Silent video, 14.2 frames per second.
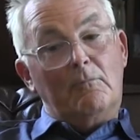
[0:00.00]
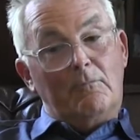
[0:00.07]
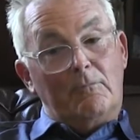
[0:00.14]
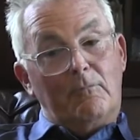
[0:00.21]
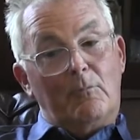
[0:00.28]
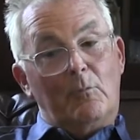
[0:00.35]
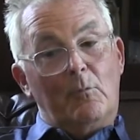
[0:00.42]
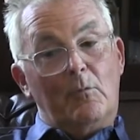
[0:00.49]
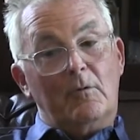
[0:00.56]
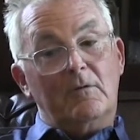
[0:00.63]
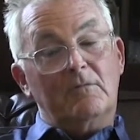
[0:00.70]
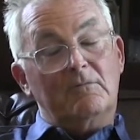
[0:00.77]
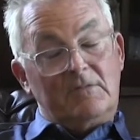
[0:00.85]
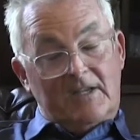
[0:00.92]

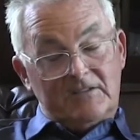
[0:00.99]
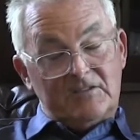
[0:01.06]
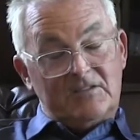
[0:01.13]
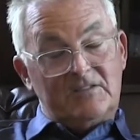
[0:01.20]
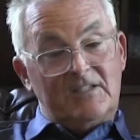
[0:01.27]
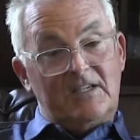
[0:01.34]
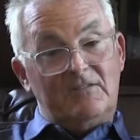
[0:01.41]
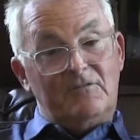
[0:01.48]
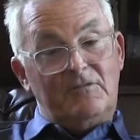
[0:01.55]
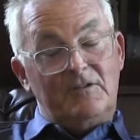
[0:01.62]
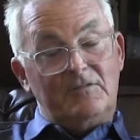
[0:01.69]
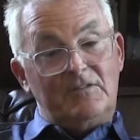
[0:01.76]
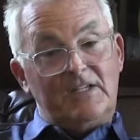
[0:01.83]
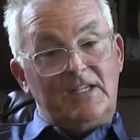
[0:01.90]
for as I said,
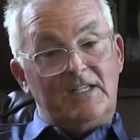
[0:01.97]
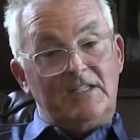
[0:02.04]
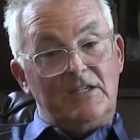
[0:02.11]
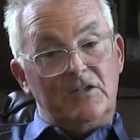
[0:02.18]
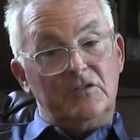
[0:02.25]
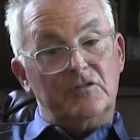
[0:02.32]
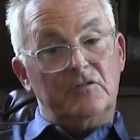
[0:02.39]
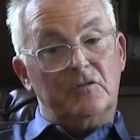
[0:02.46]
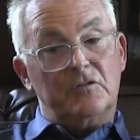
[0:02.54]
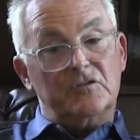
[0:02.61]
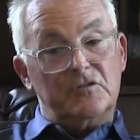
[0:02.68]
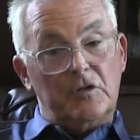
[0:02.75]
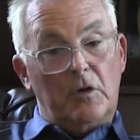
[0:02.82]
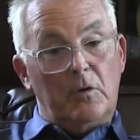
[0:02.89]
15 years or
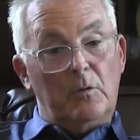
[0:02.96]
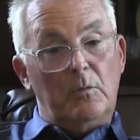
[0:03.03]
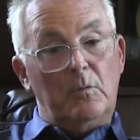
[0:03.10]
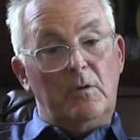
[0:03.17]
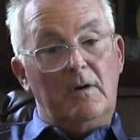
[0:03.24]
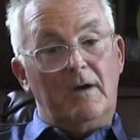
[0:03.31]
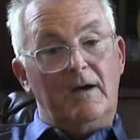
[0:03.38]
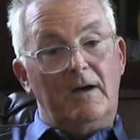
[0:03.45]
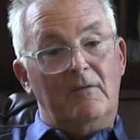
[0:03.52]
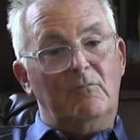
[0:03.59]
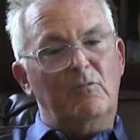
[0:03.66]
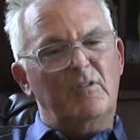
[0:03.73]
so uh,